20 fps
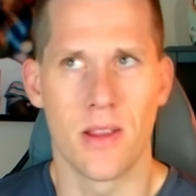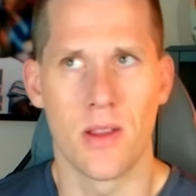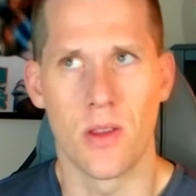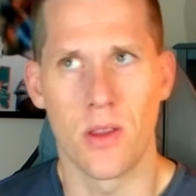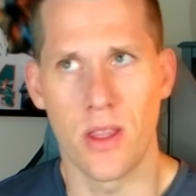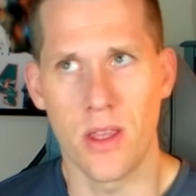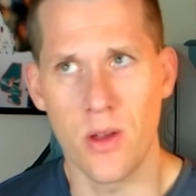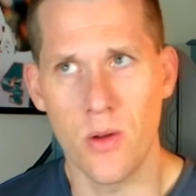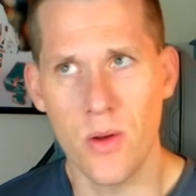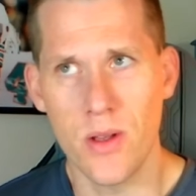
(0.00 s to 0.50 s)

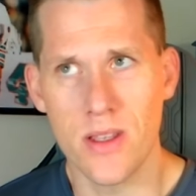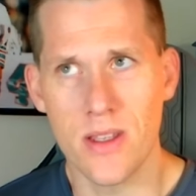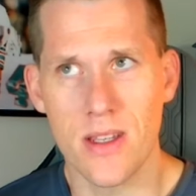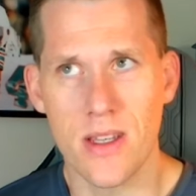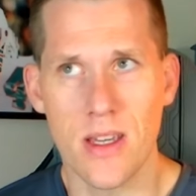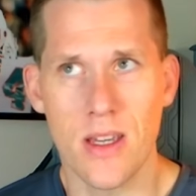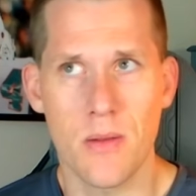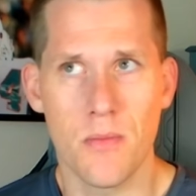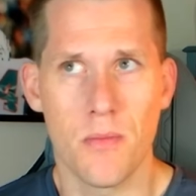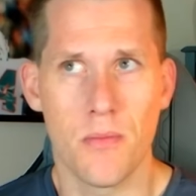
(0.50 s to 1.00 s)

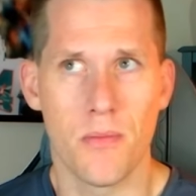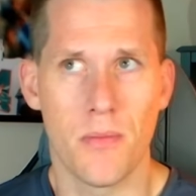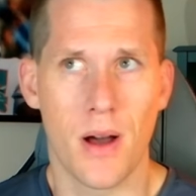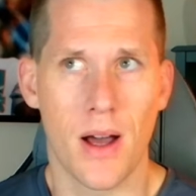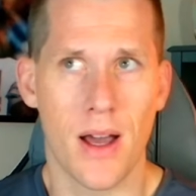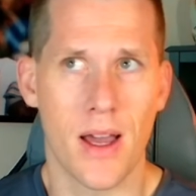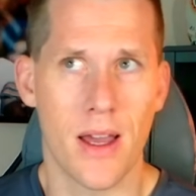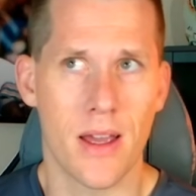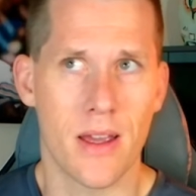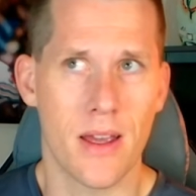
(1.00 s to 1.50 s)
UNC
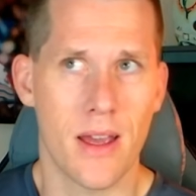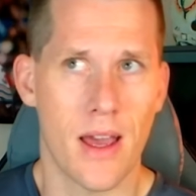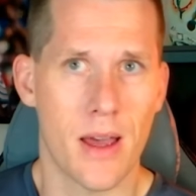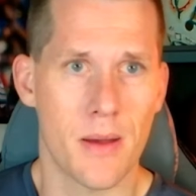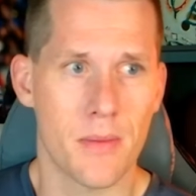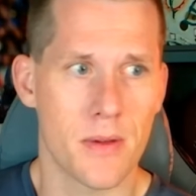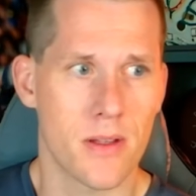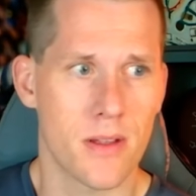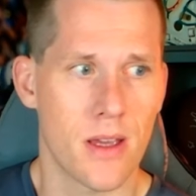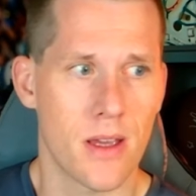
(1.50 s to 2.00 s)
by
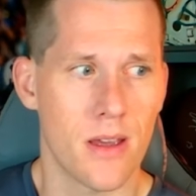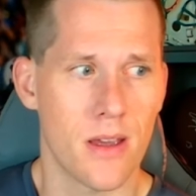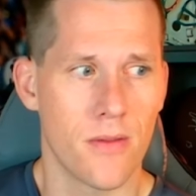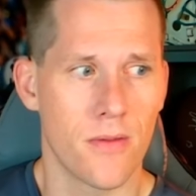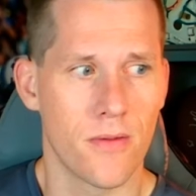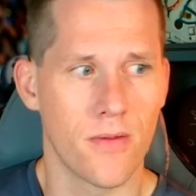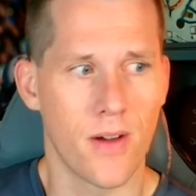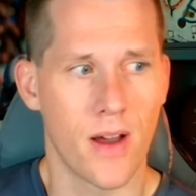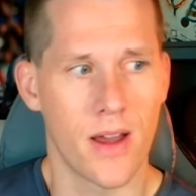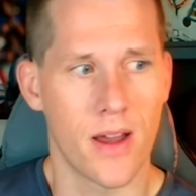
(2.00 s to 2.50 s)
App State
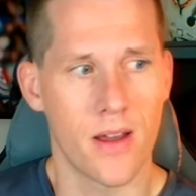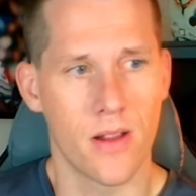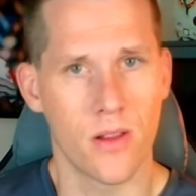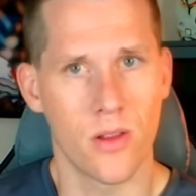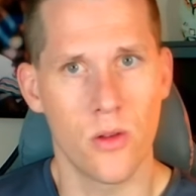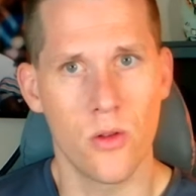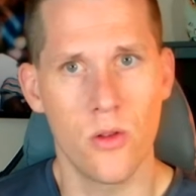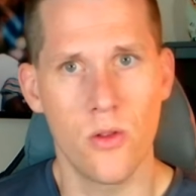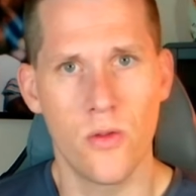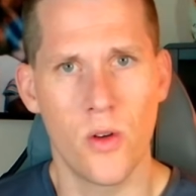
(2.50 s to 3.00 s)
via
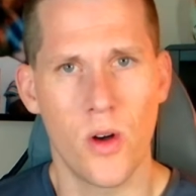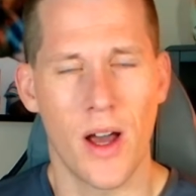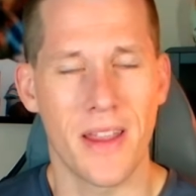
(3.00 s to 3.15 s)
Louisville,